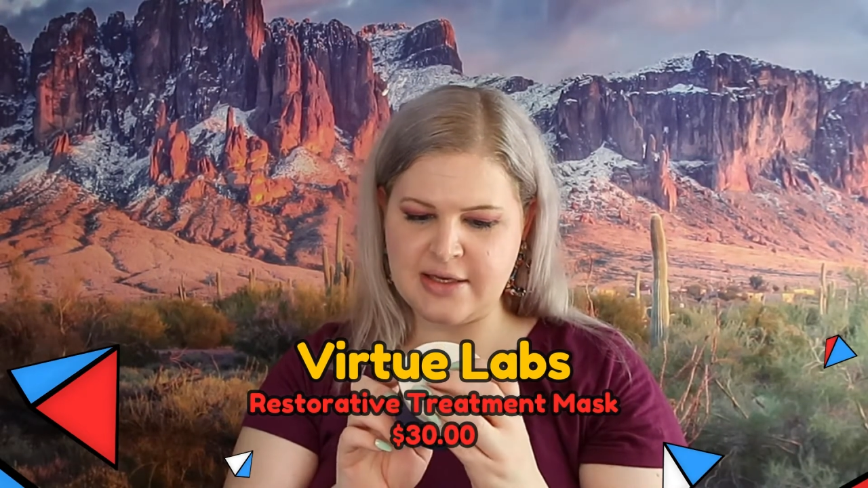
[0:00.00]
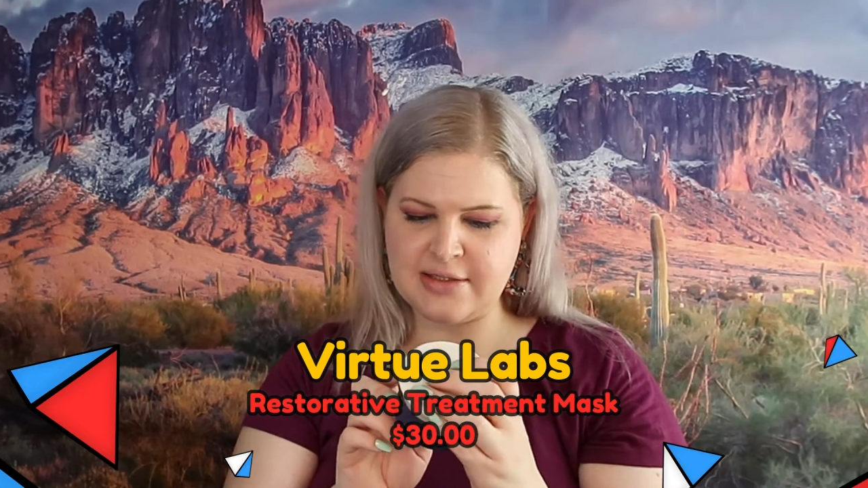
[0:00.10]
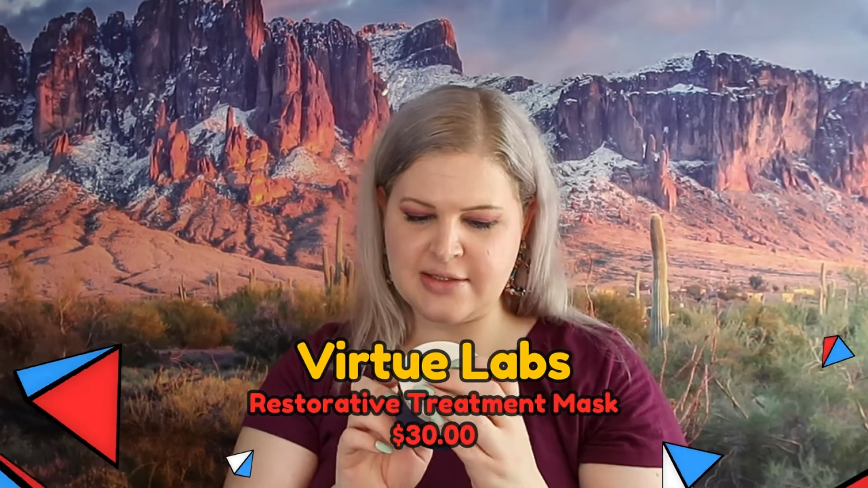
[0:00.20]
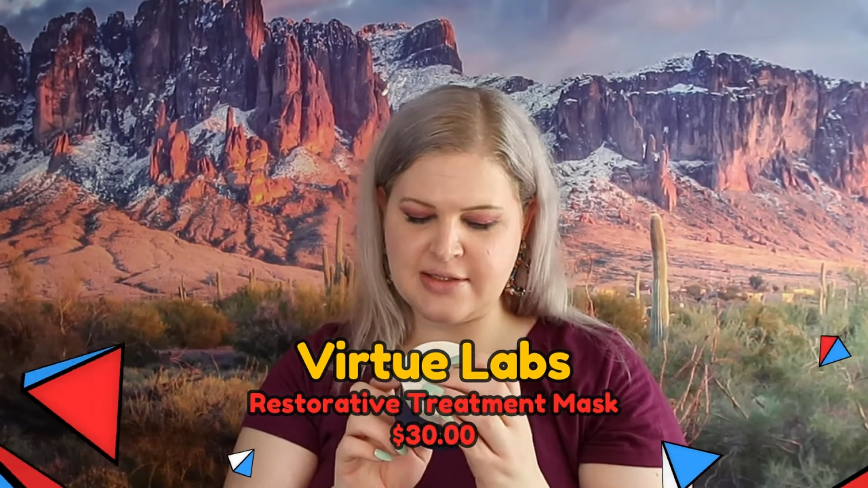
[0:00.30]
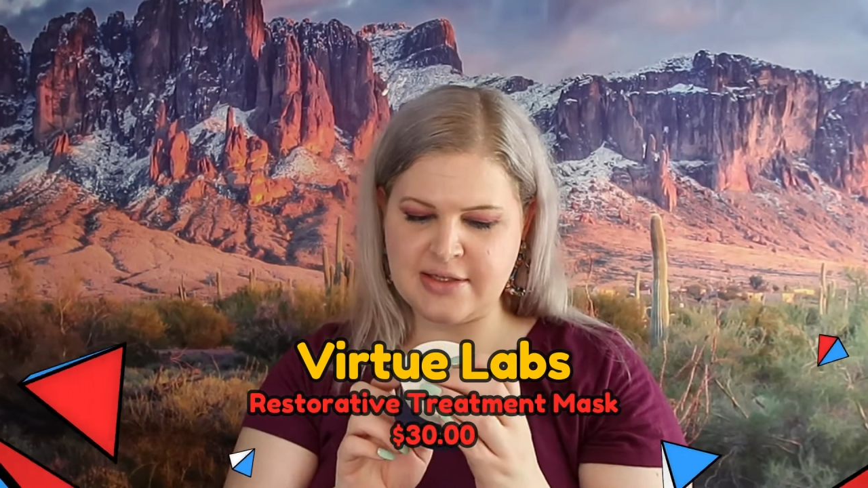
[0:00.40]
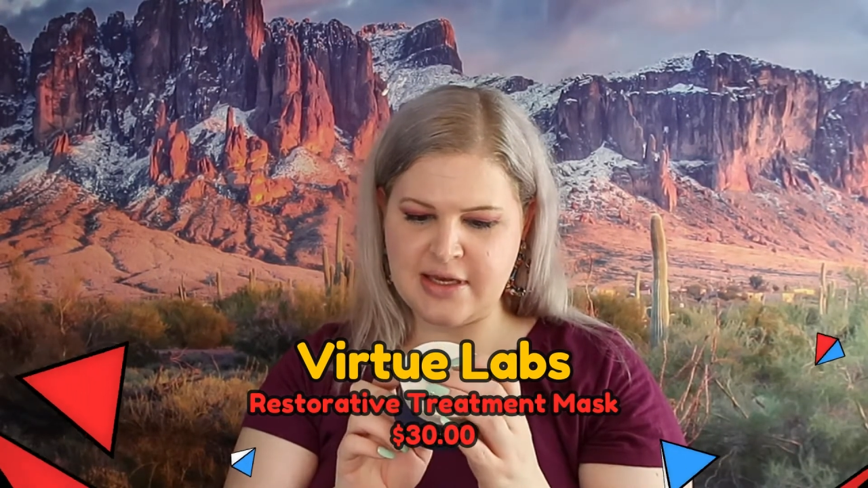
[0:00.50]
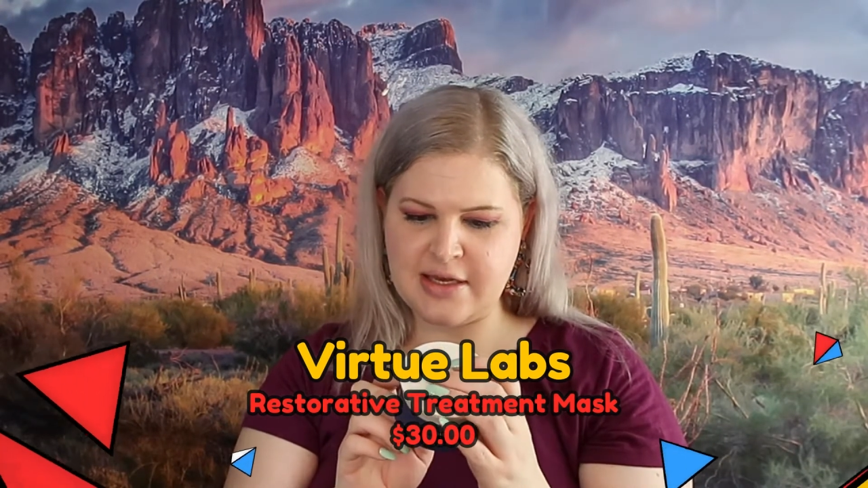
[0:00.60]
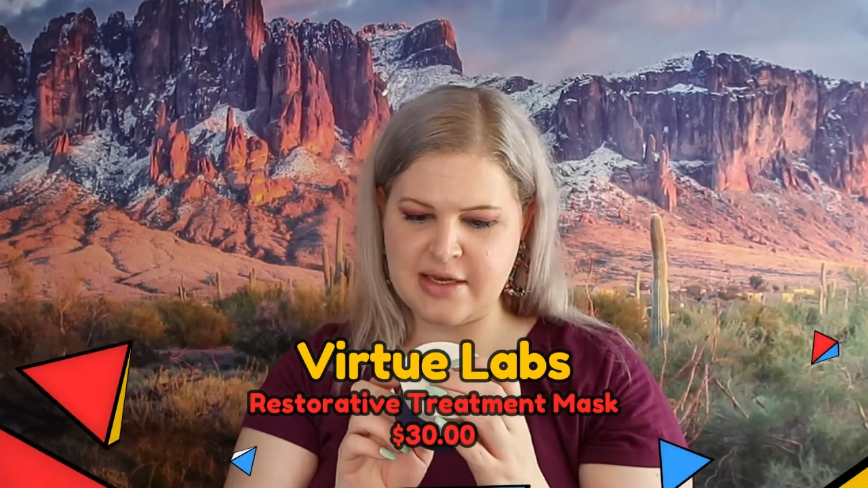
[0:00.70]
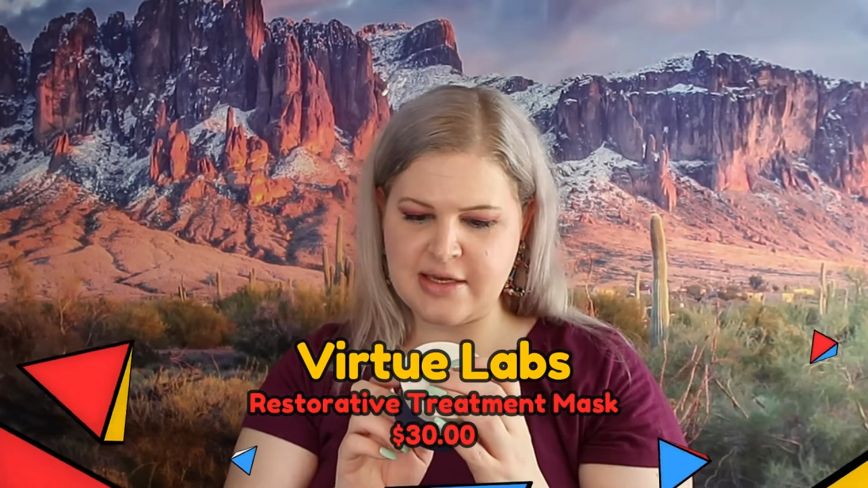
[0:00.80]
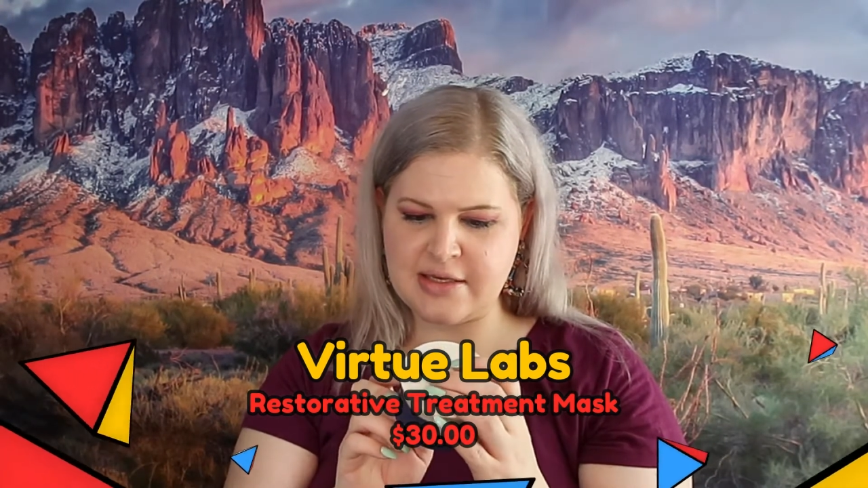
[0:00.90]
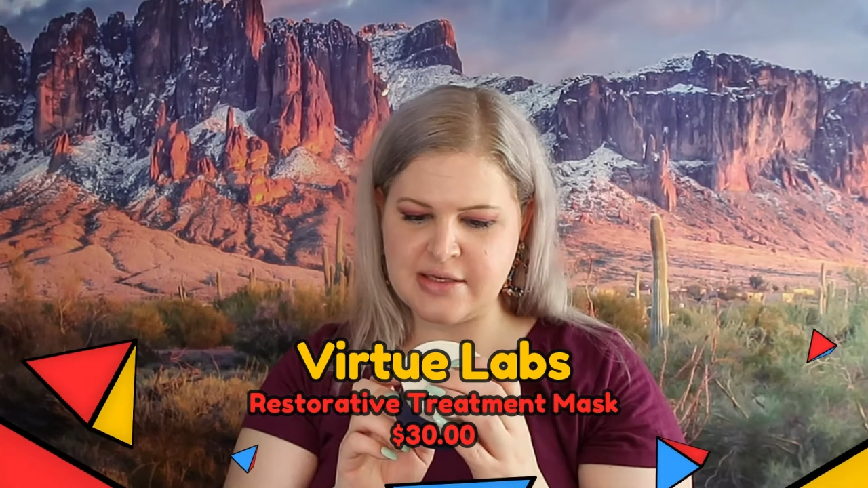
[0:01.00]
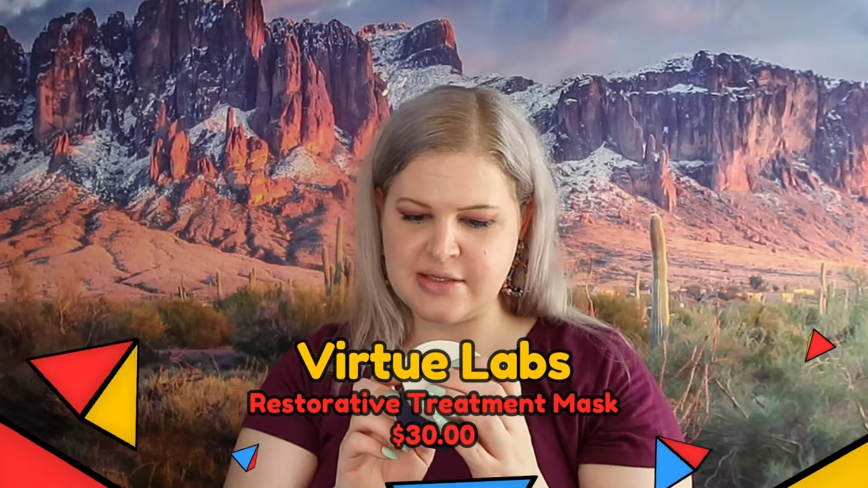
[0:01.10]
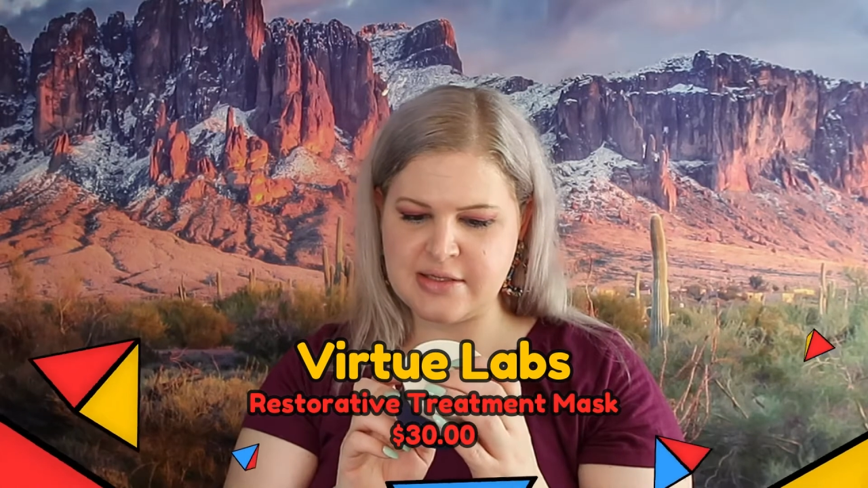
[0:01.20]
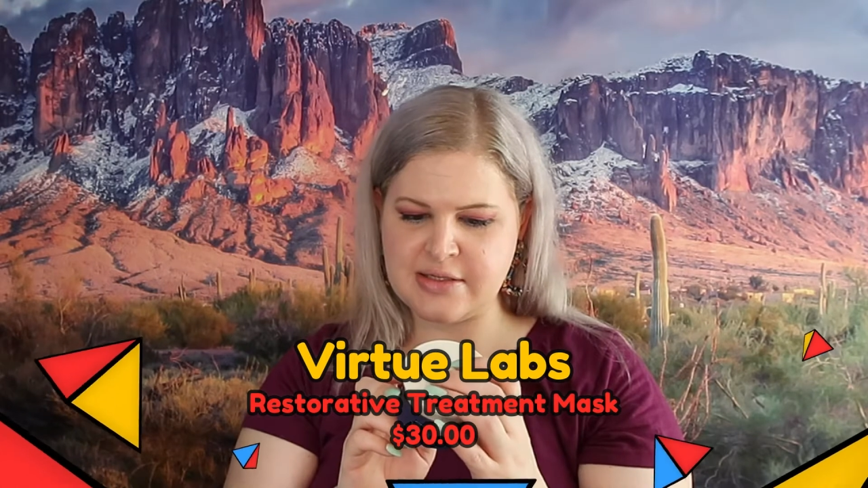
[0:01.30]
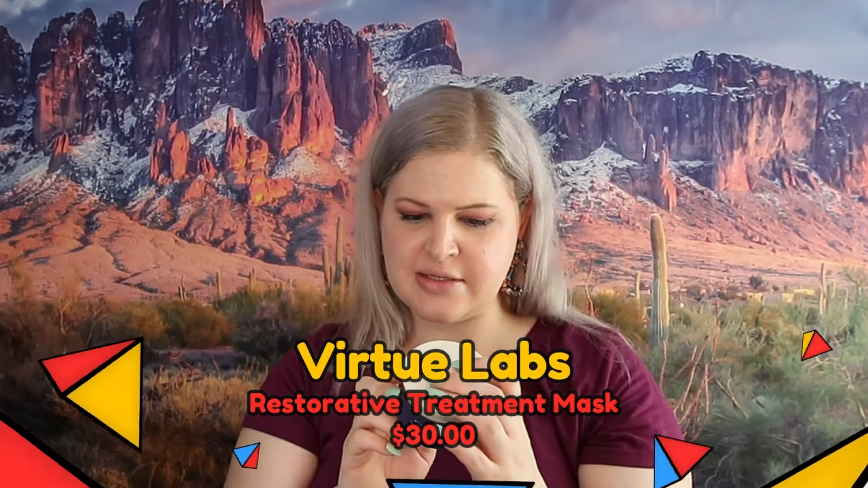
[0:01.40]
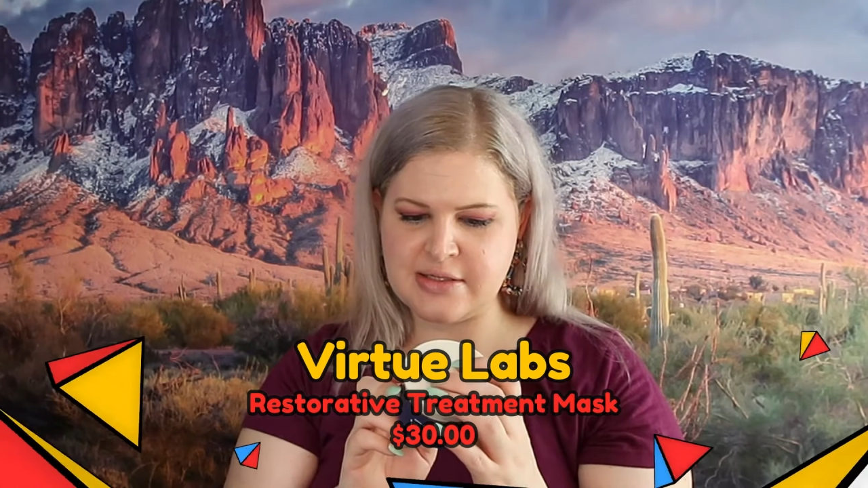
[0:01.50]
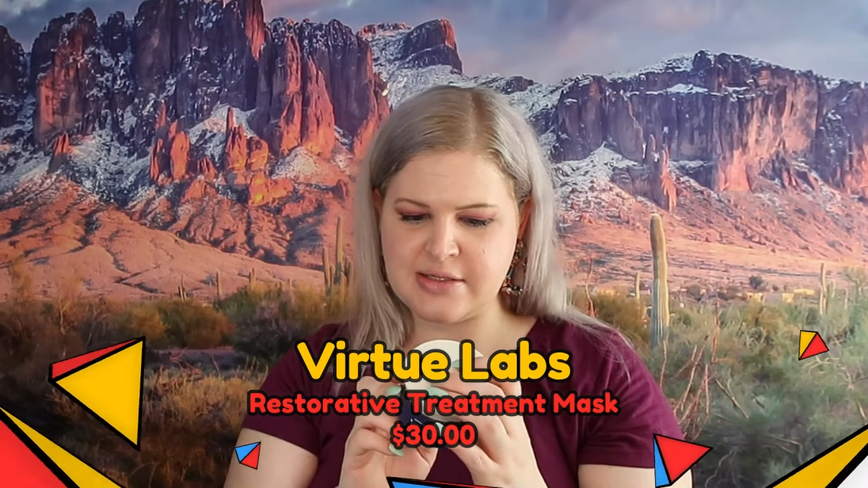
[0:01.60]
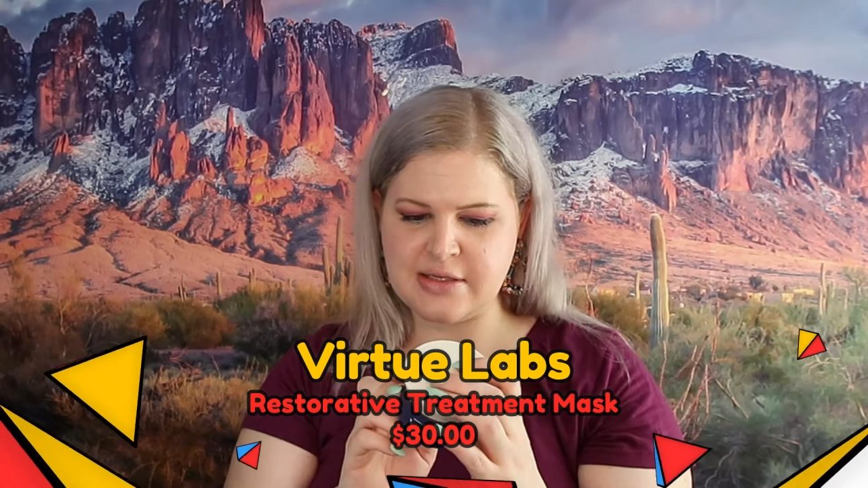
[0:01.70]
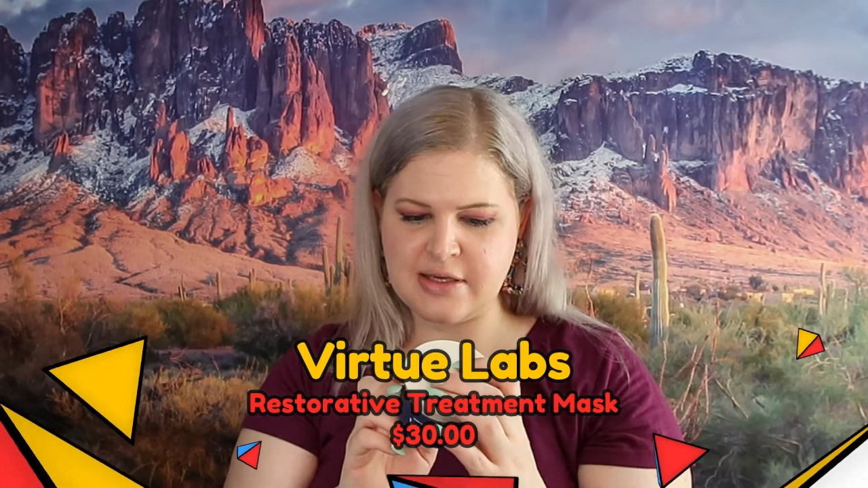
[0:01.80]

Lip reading: It says